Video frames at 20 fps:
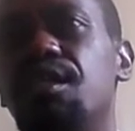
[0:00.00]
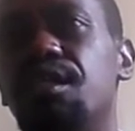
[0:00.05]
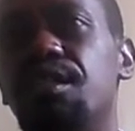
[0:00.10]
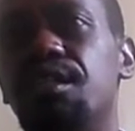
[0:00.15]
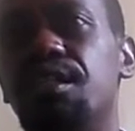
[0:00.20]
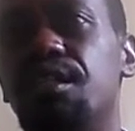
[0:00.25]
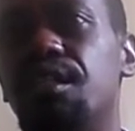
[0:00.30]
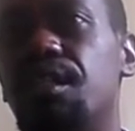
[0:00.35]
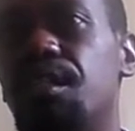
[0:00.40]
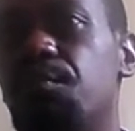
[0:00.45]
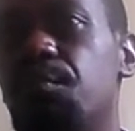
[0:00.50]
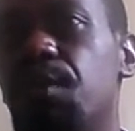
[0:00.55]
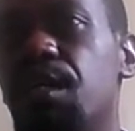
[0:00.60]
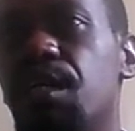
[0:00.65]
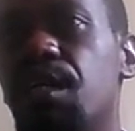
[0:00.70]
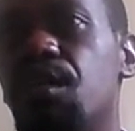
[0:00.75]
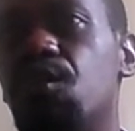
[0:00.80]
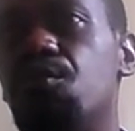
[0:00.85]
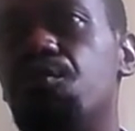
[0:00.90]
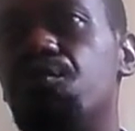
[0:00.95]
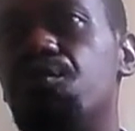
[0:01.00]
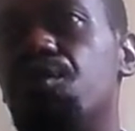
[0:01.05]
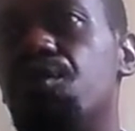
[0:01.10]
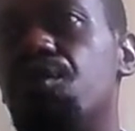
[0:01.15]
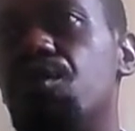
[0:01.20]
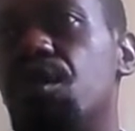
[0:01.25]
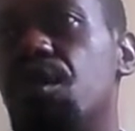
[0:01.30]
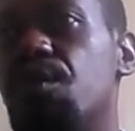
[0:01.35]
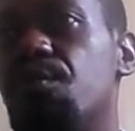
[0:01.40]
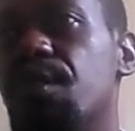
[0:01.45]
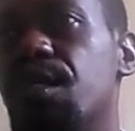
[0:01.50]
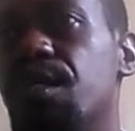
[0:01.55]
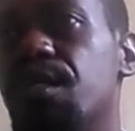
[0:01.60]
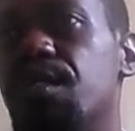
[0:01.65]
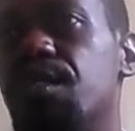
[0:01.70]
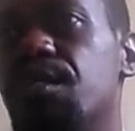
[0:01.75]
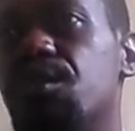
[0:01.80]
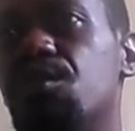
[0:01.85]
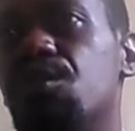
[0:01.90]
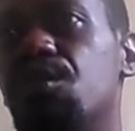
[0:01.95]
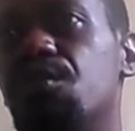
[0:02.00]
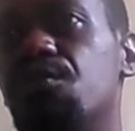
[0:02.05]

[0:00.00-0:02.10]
and thereby allow for awareness,